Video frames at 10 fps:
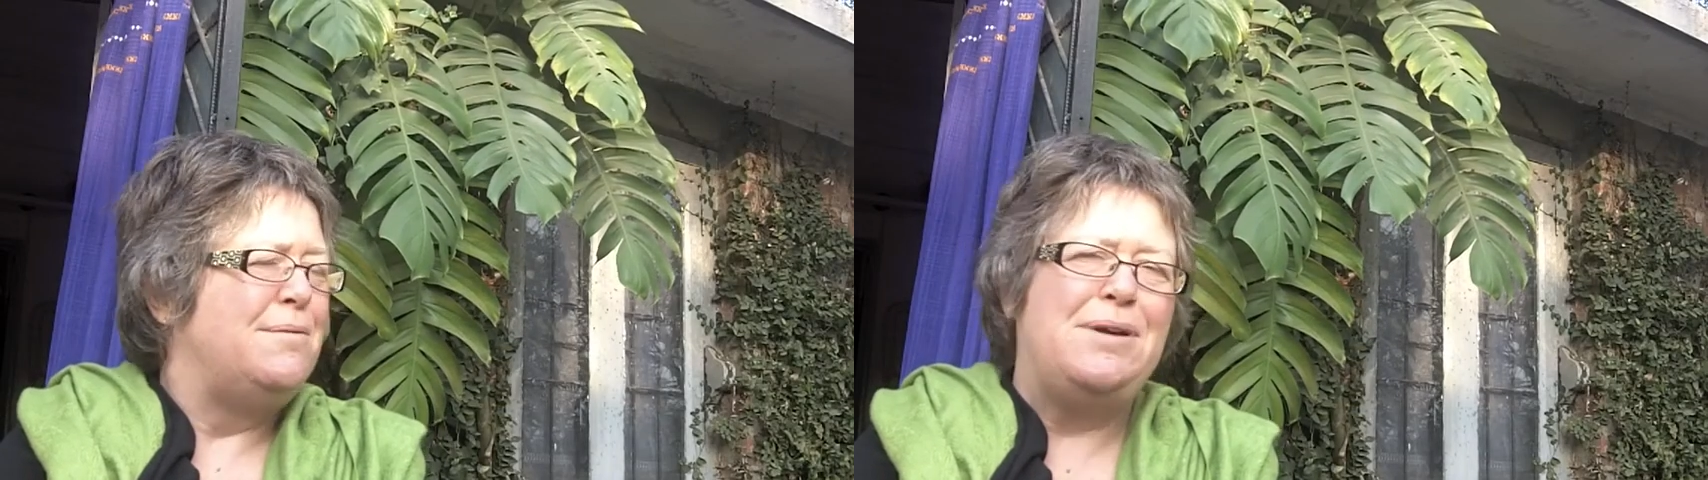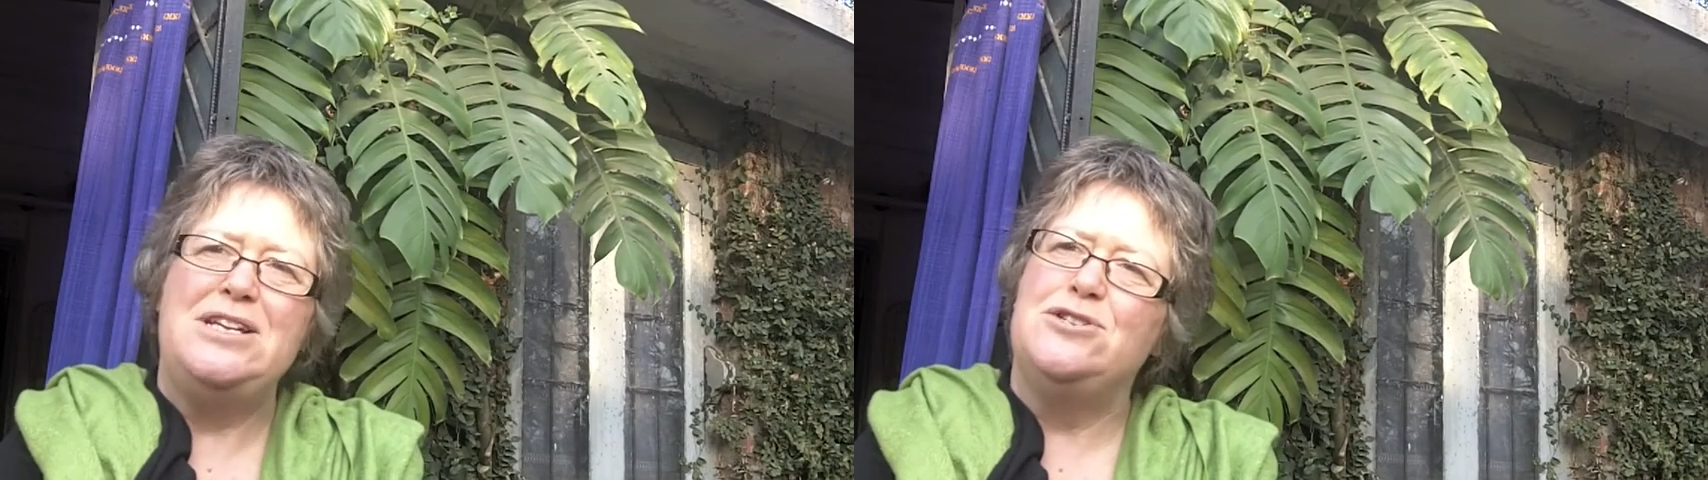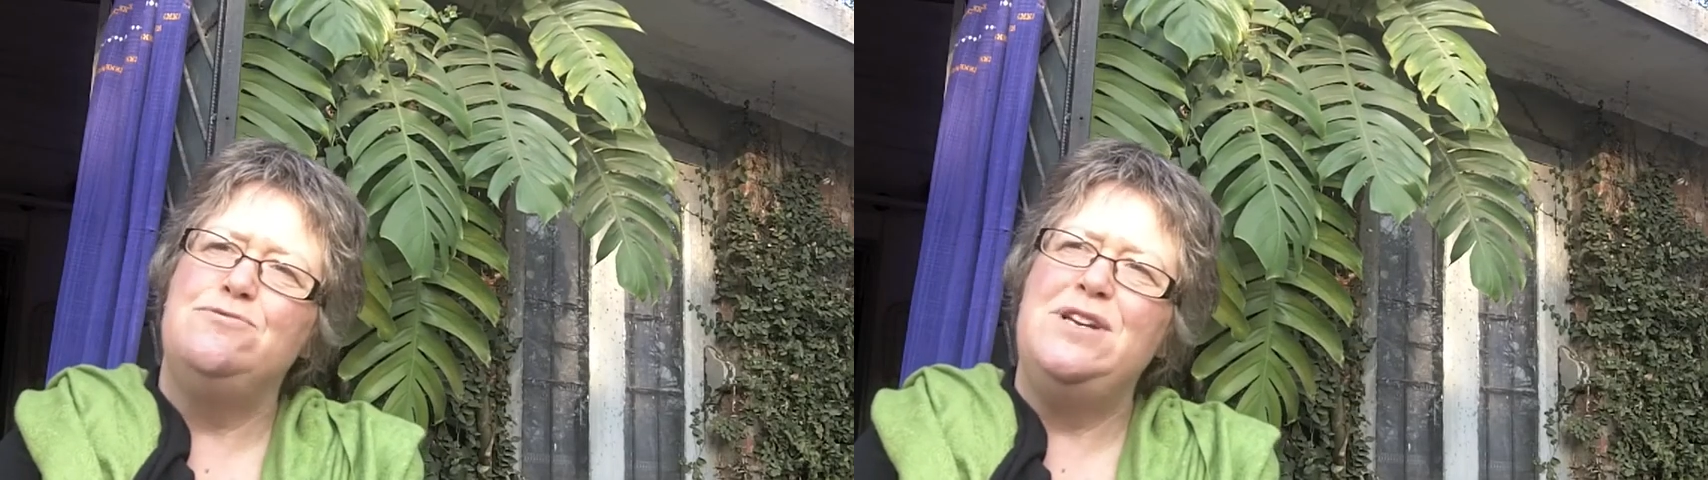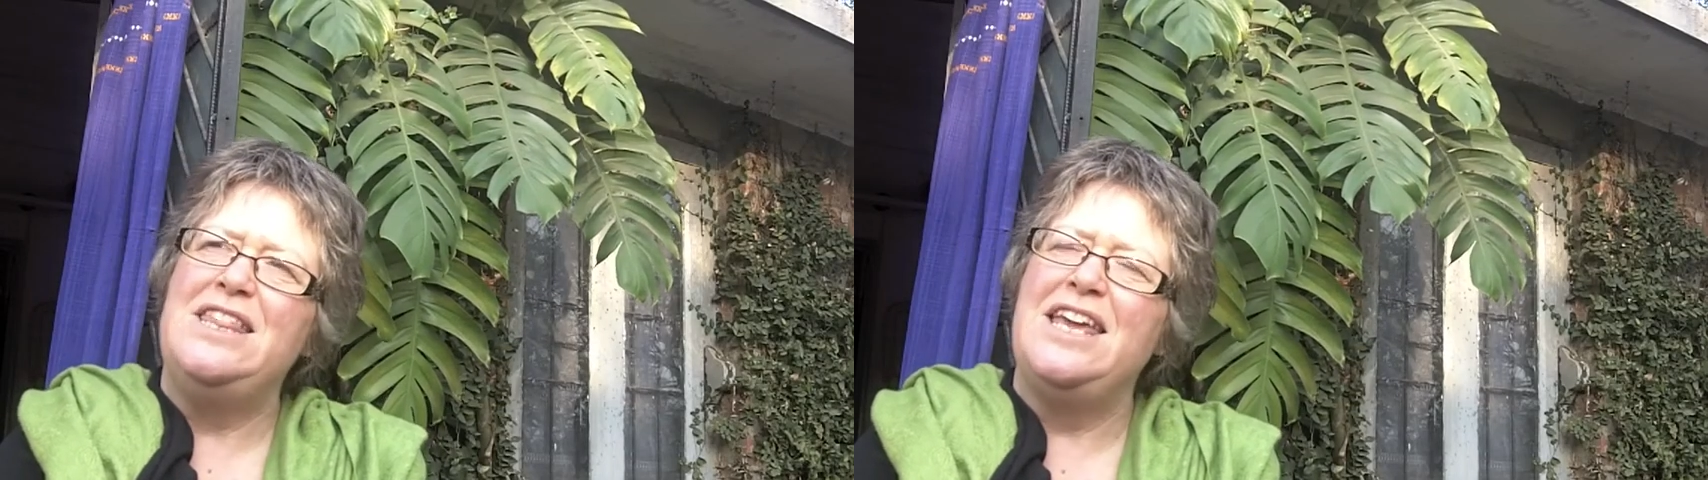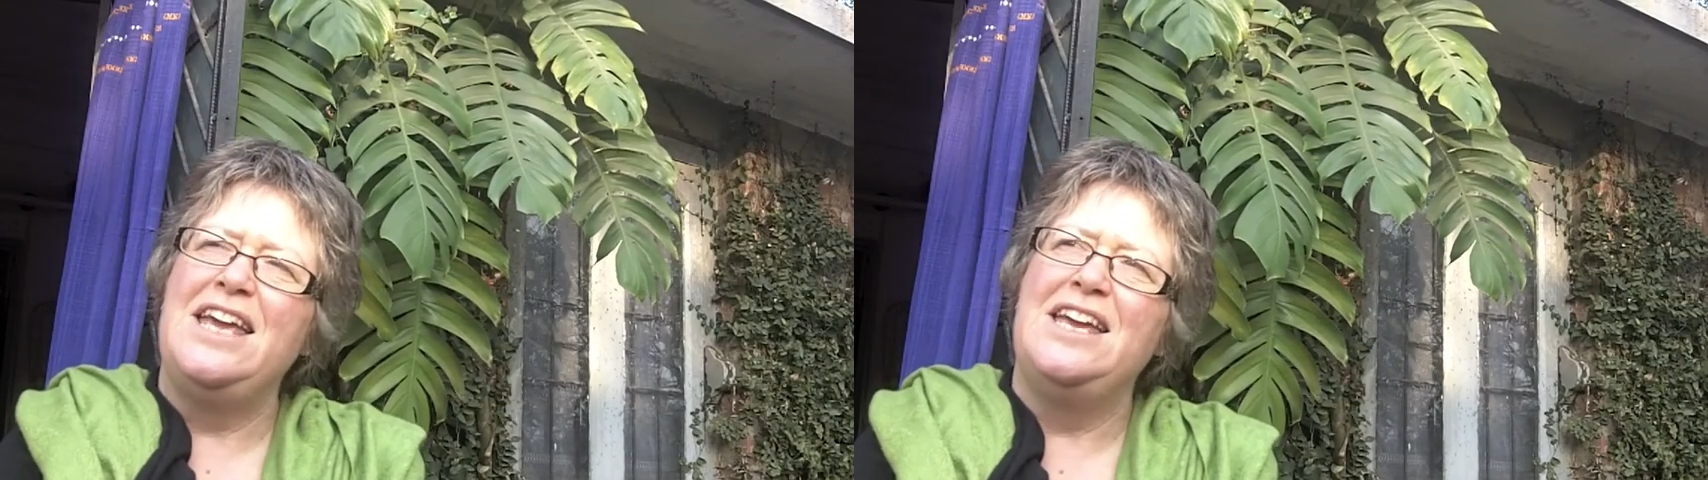It makes you
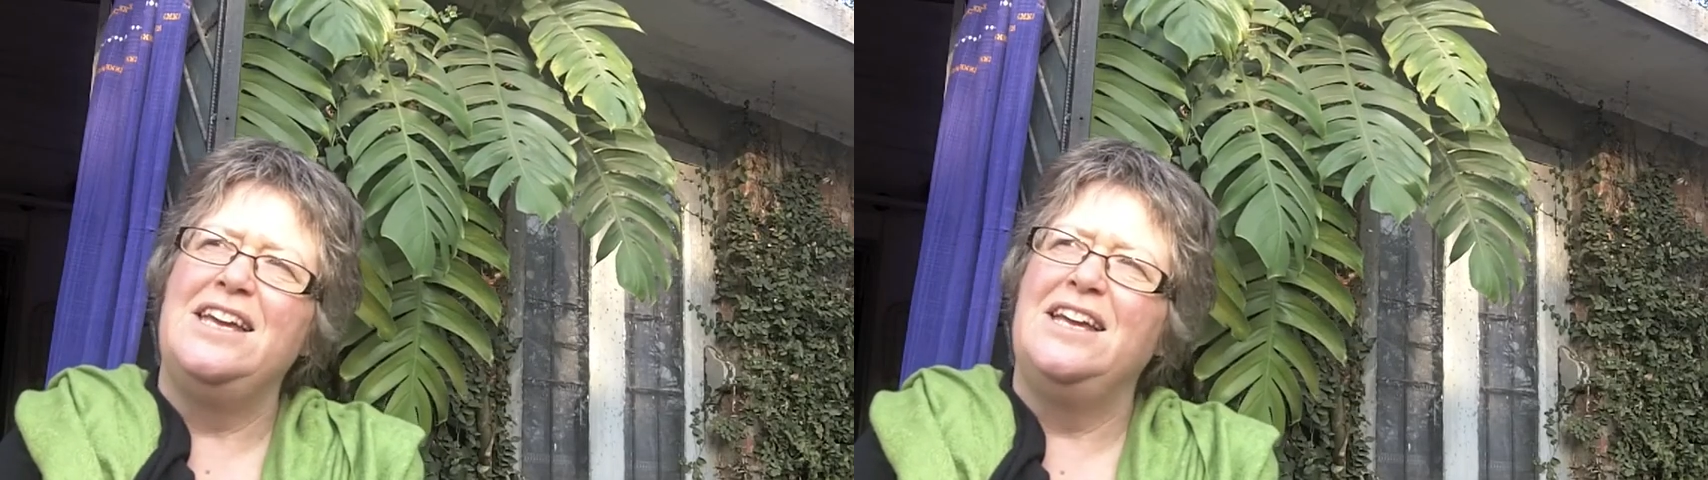rethink,